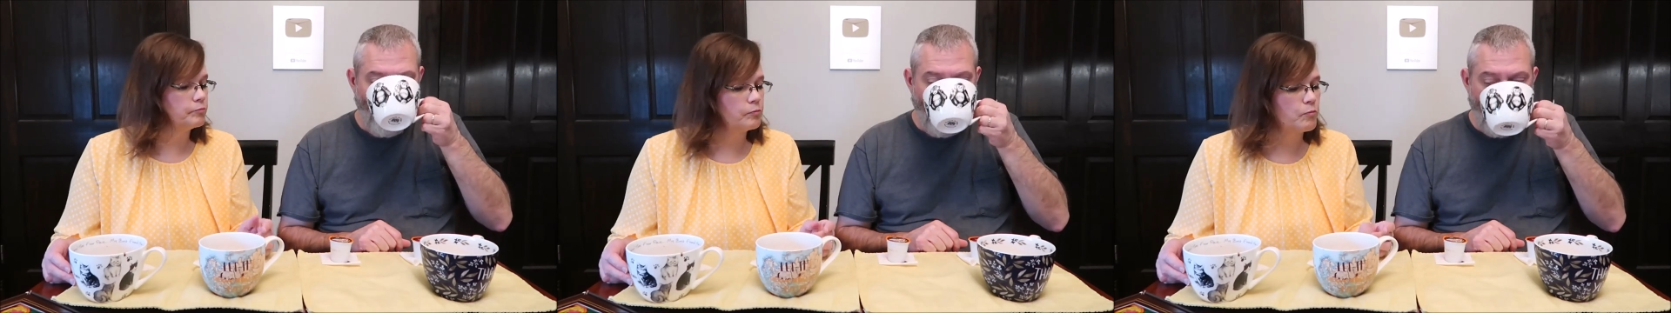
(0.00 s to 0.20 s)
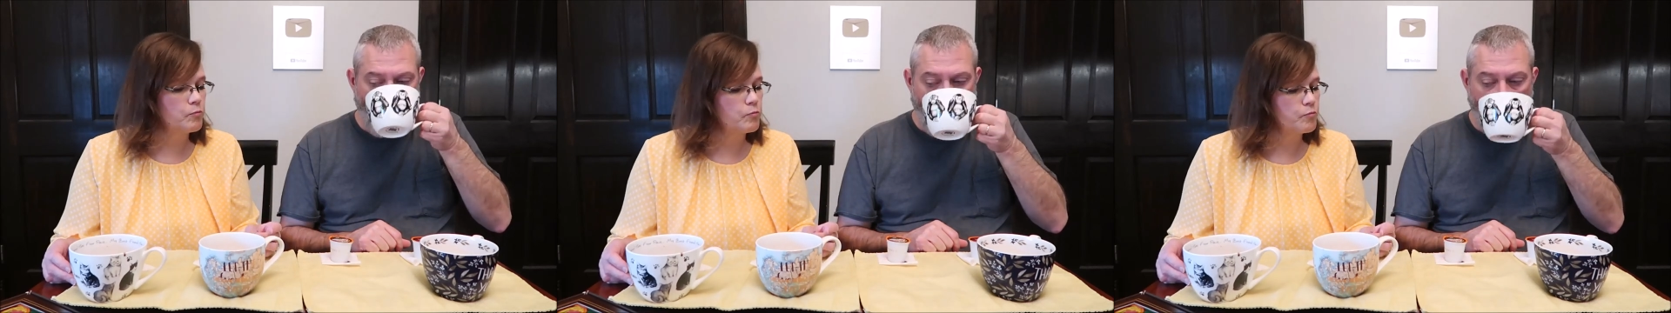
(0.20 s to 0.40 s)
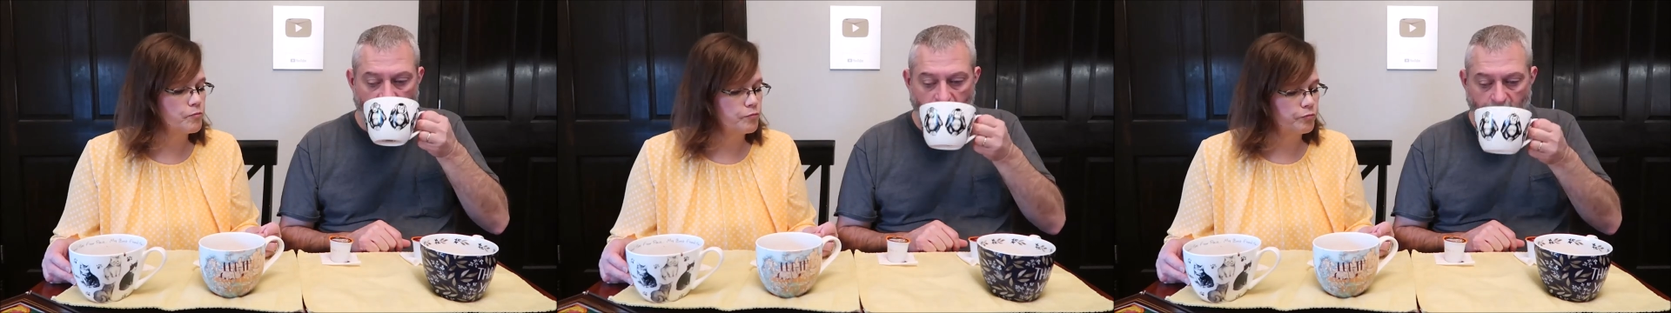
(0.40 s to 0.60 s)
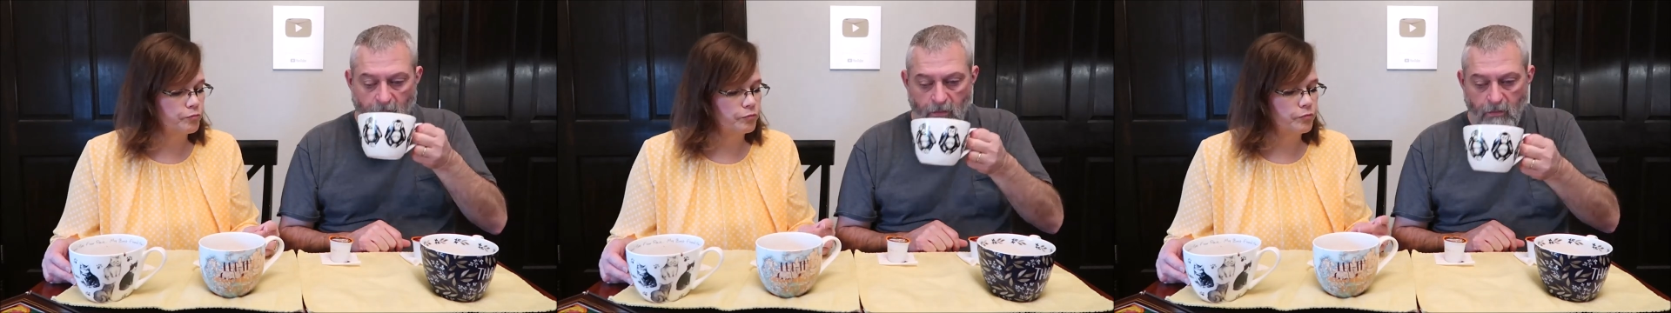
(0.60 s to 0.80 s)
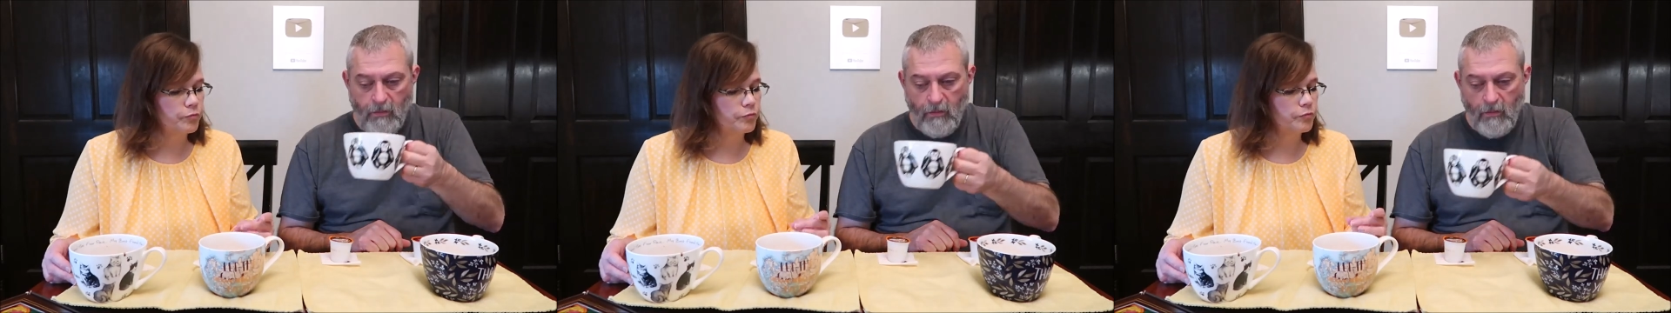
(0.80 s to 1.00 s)

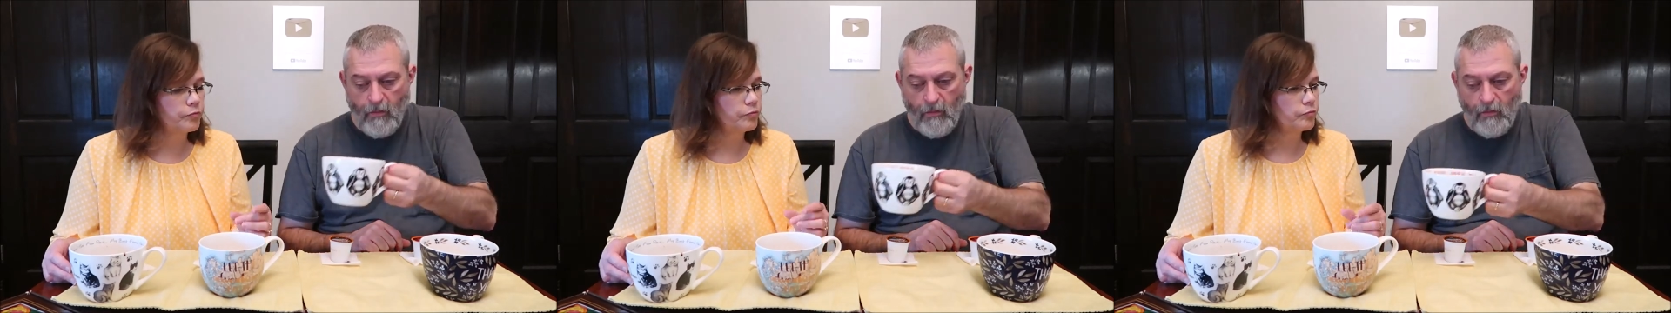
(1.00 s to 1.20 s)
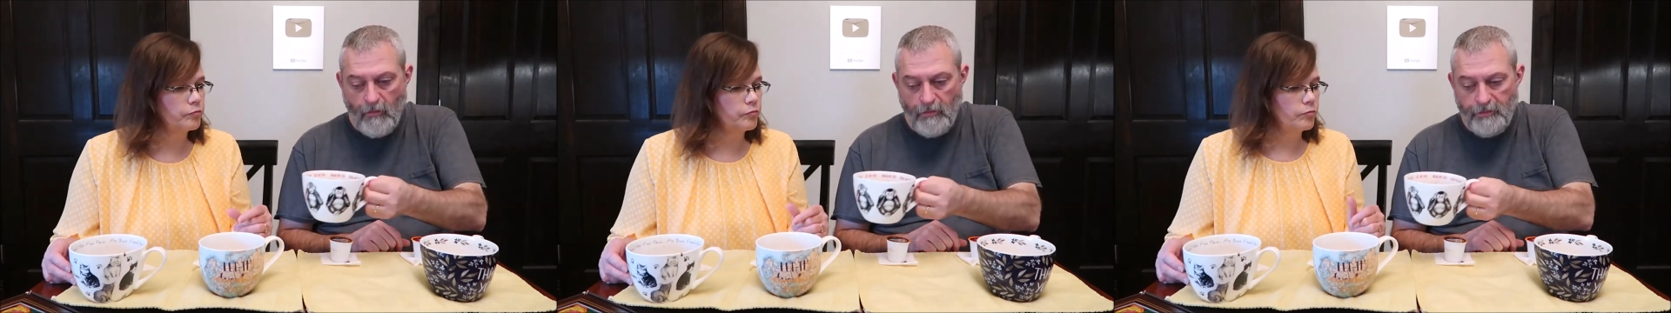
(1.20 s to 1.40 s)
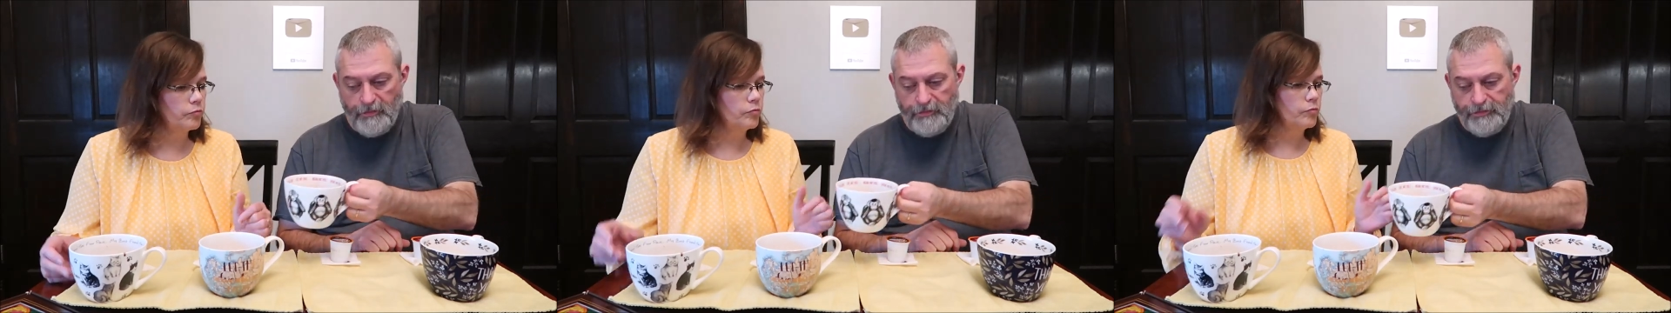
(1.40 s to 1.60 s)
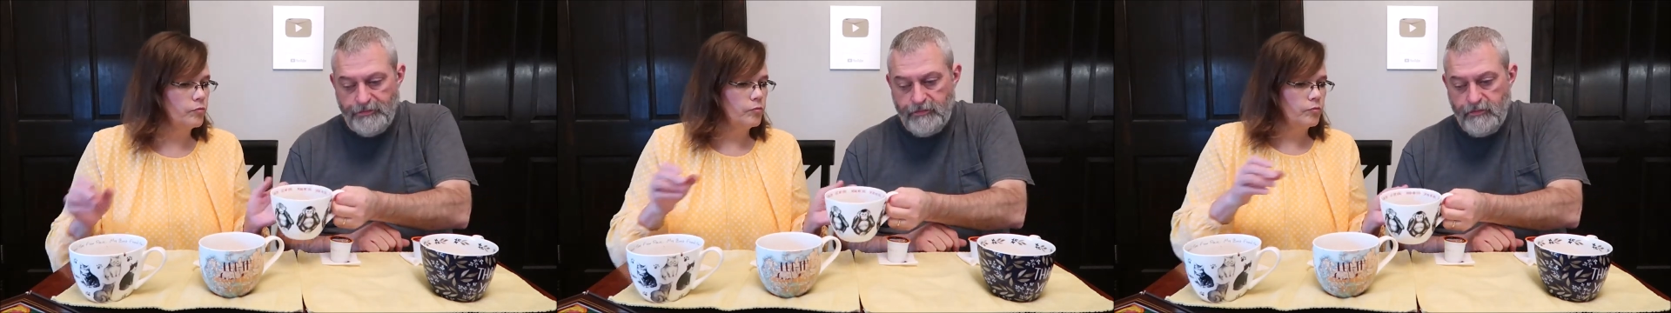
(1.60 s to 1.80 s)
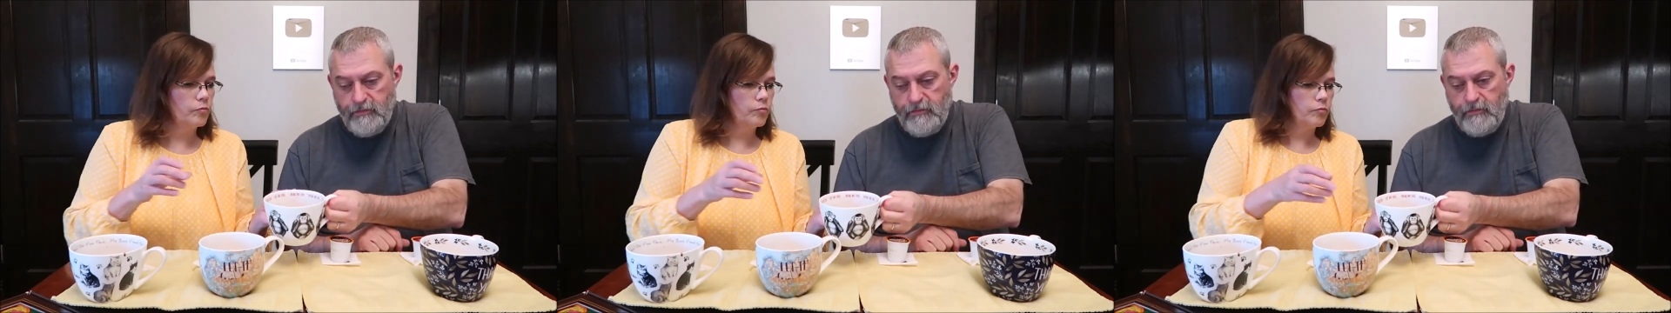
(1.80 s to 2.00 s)

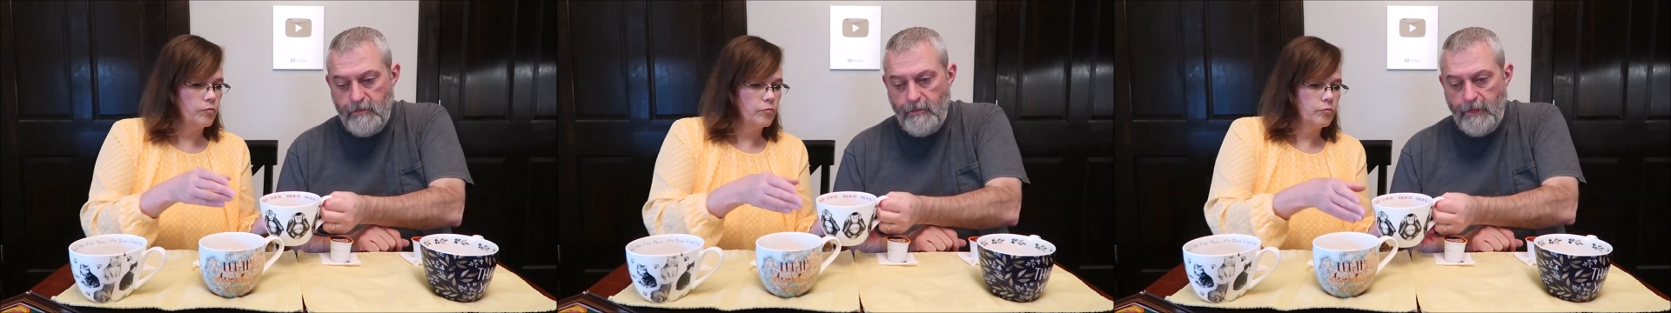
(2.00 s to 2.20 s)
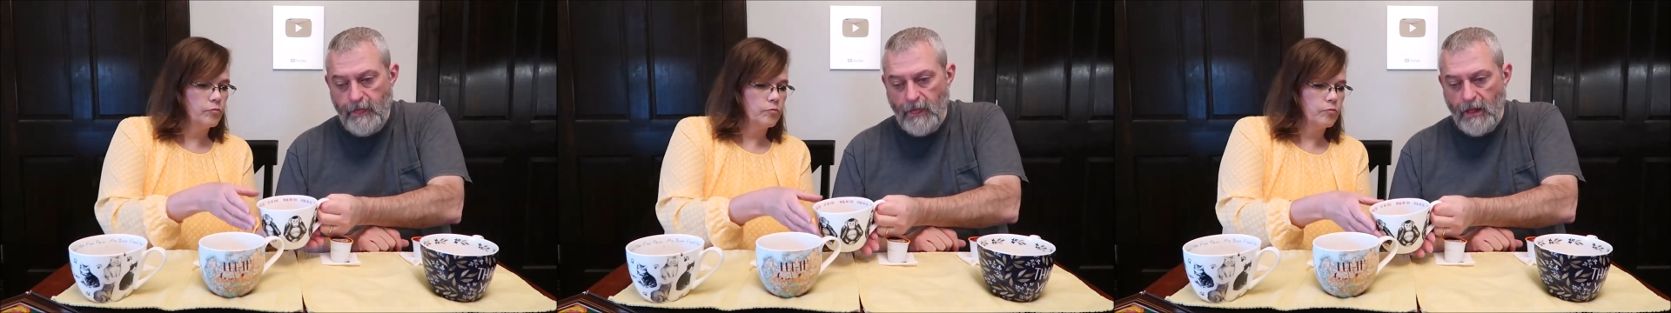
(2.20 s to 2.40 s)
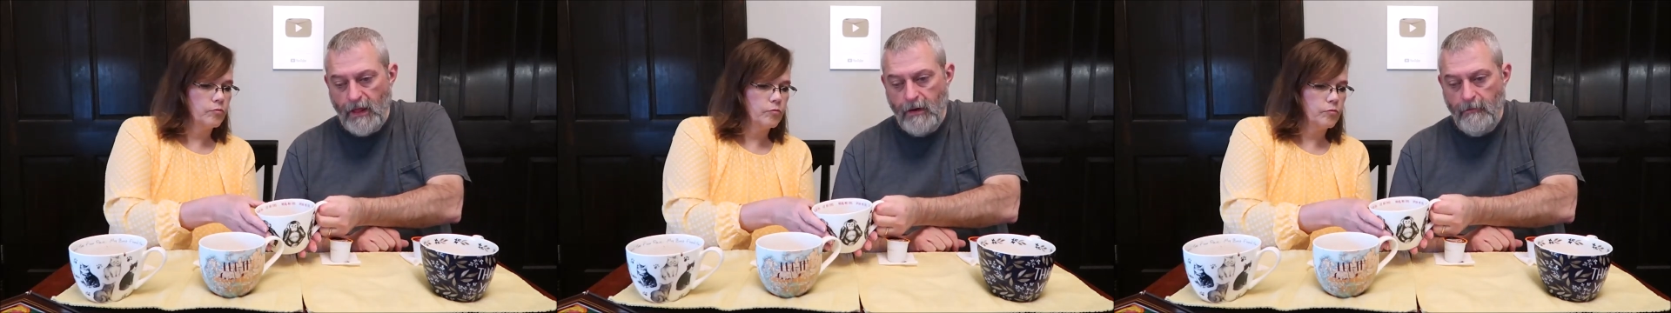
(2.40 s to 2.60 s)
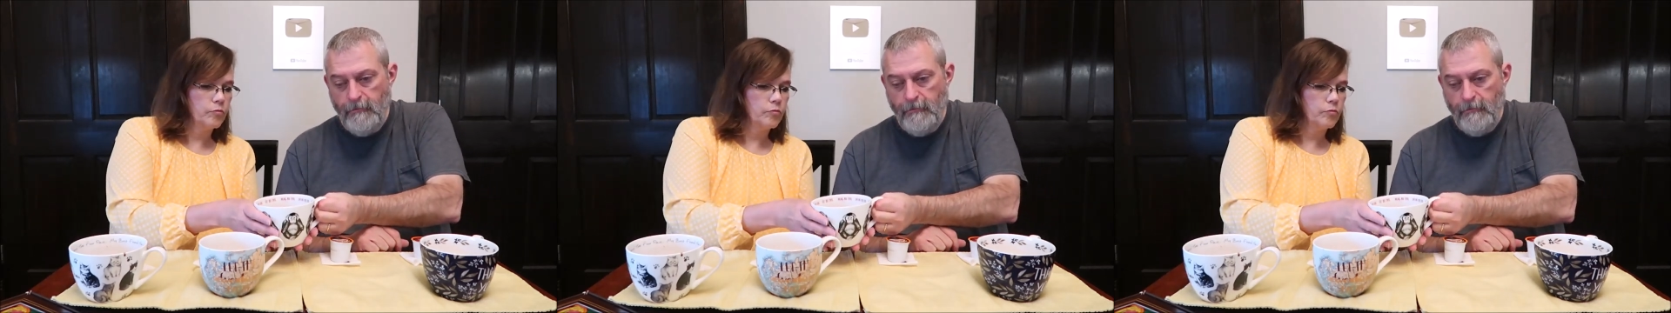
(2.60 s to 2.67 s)
Nobody speaks.